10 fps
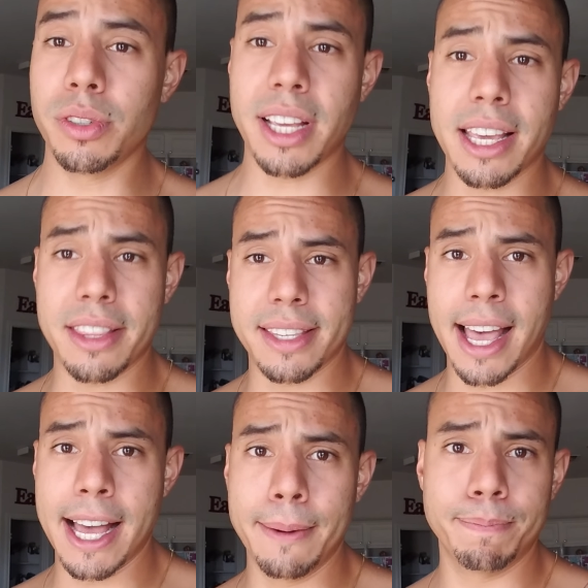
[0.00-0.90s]
as I get the
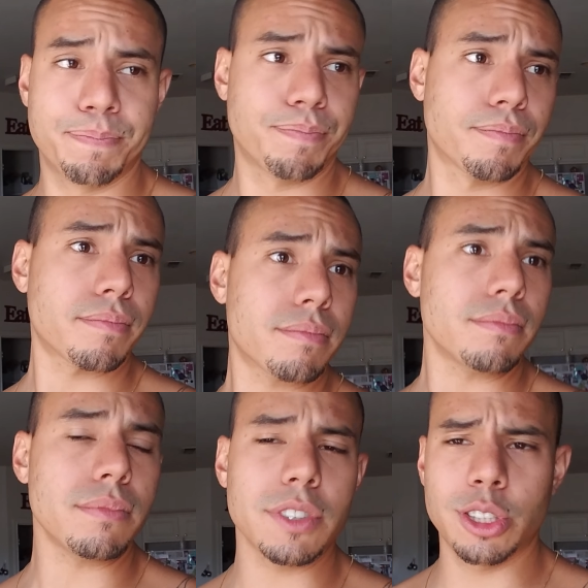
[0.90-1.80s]
time
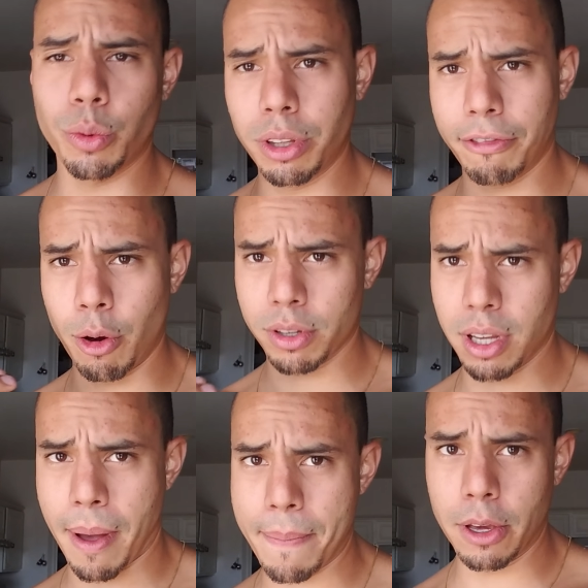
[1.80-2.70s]
to really focus
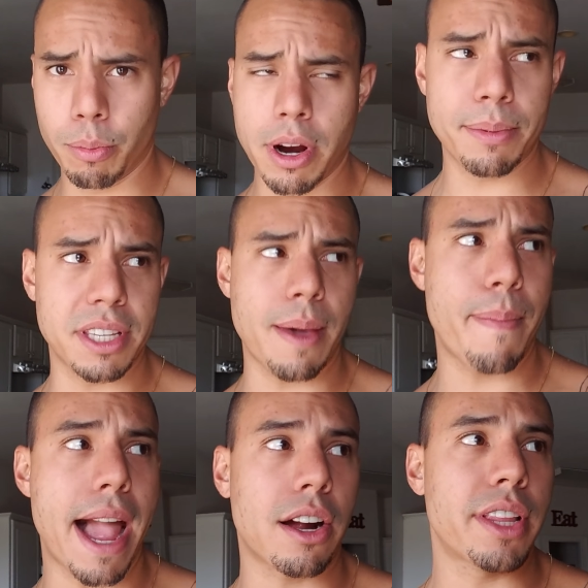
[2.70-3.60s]
on my meal preps and get
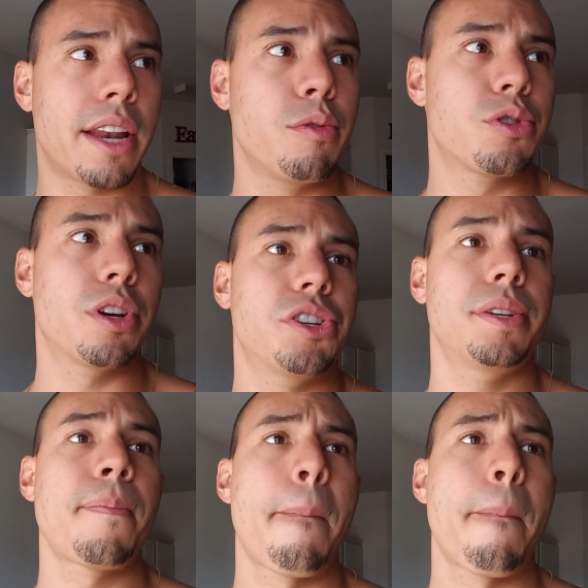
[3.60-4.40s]
back on that nutrition,